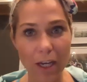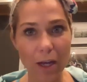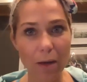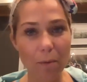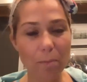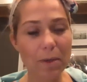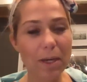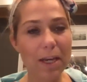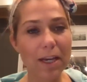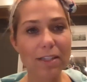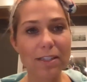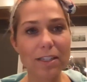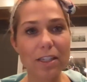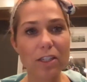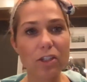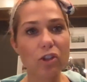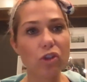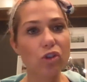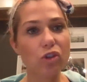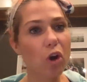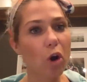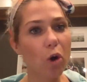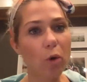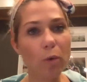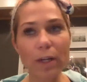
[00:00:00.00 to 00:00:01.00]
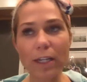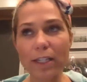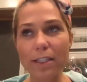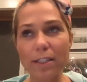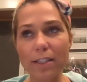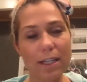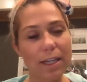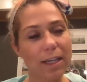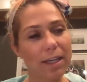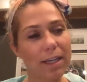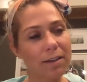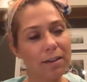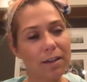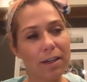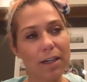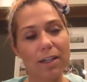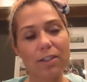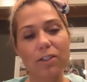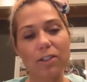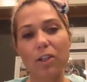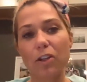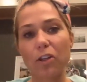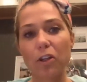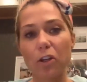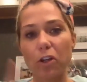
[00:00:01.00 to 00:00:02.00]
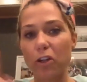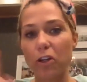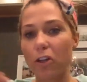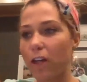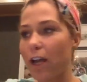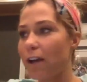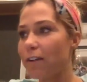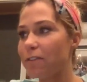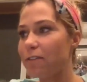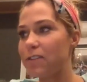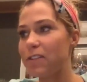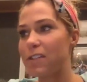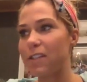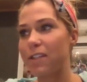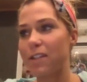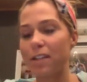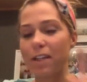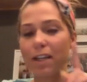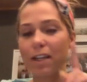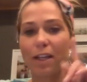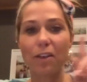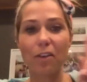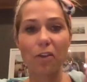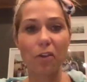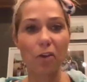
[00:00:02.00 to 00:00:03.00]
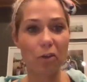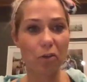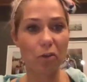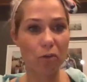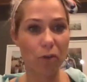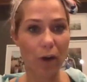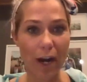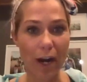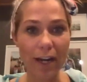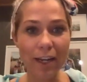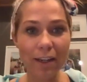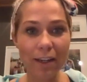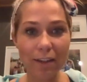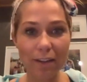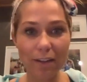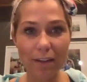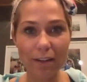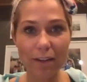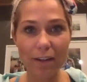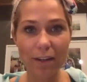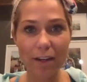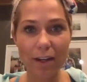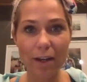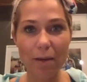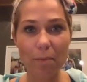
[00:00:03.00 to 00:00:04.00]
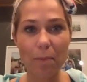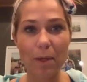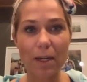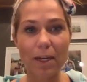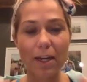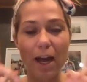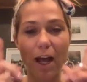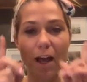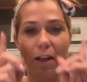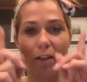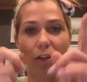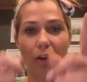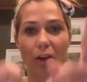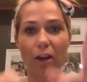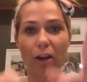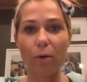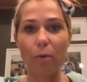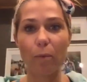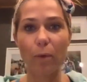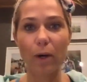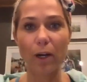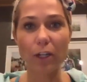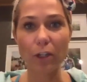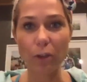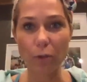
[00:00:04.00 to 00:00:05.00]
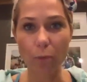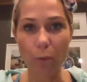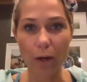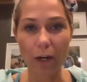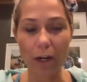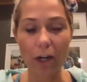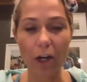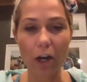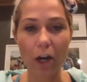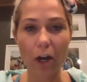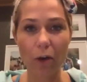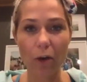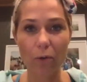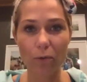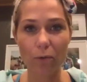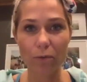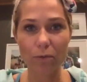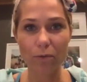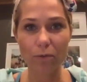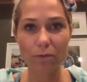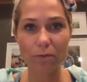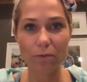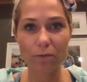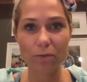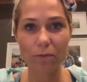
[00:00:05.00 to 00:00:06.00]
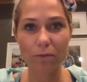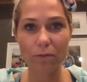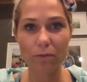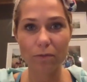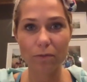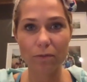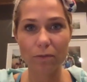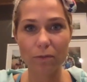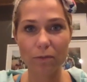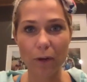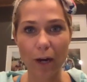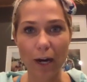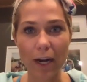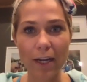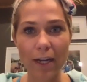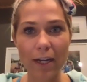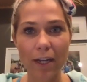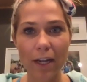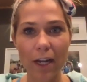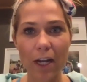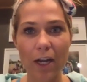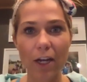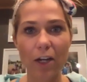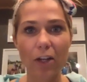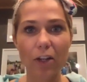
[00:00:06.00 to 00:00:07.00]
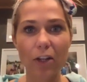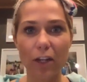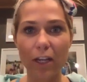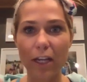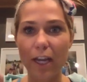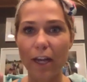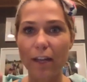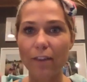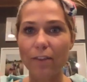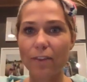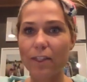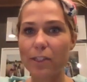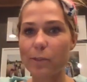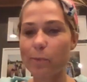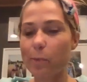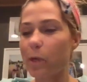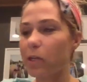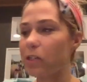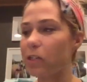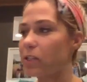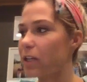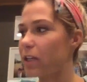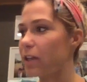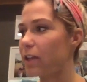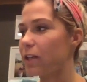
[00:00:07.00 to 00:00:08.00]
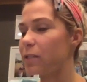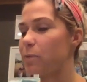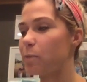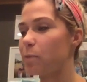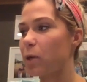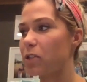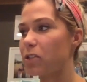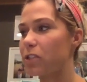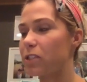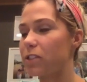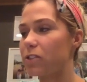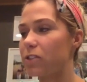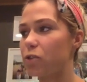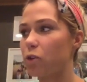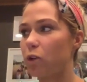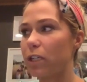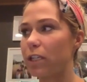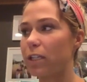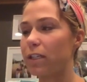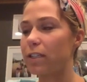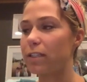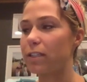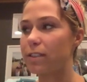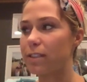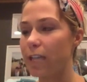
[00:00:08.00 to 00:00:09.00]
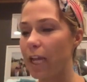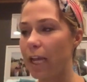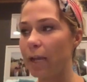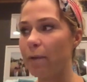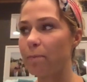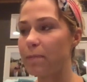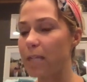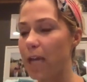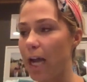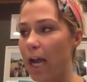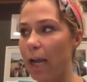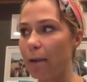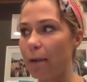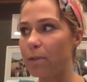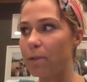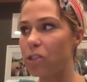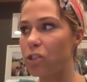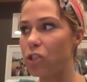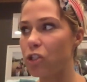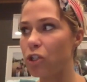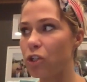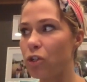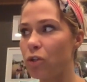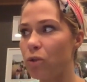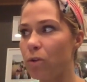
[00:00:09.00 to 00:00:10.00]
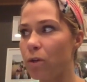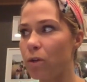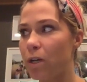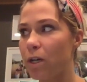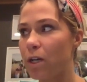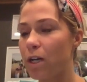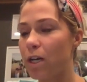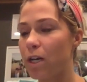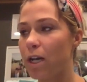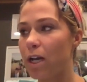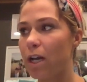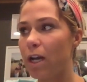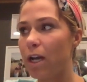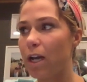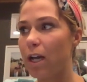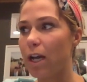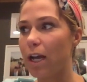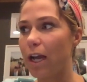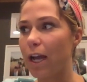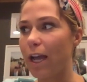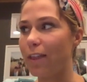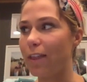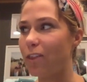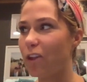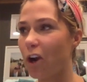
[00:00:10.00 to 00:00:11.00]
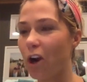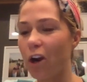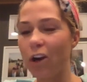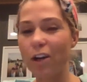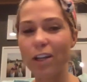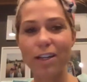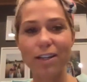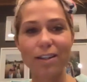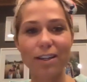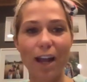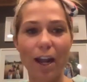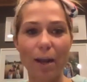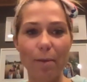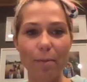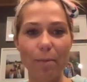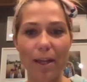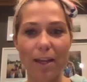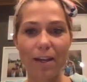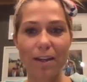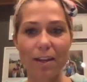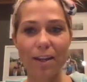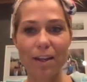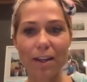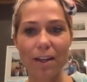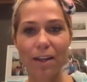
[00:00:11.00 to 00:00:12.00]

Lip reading: Because it's so easy to look left and look right, but not look at where you want to go, right? You're looking at this person and this person's joined at the same time as you and they're already a diamond.